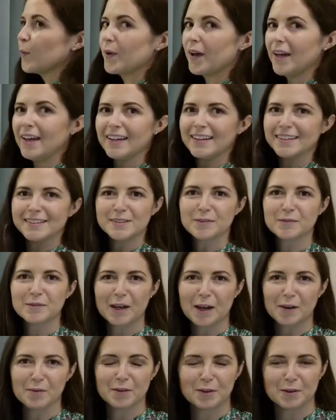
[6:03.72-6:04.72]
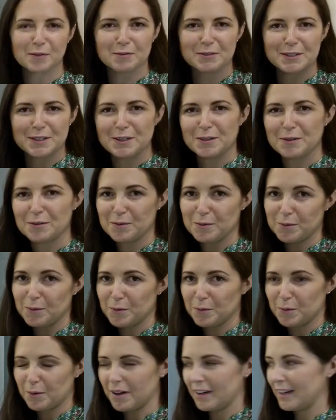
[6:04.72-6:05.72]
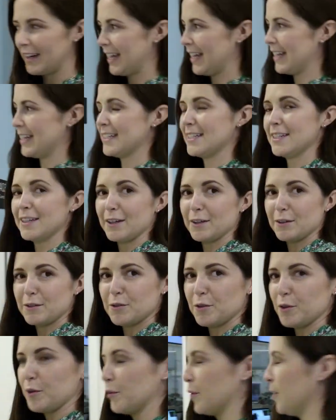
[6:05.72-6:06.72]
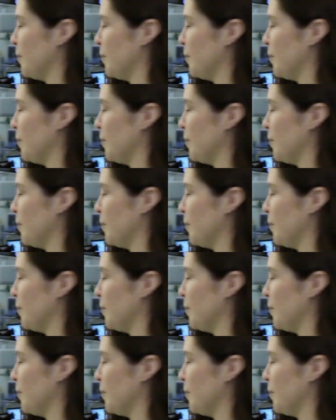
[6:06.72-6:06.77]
Okay, so now we're going to go on into the control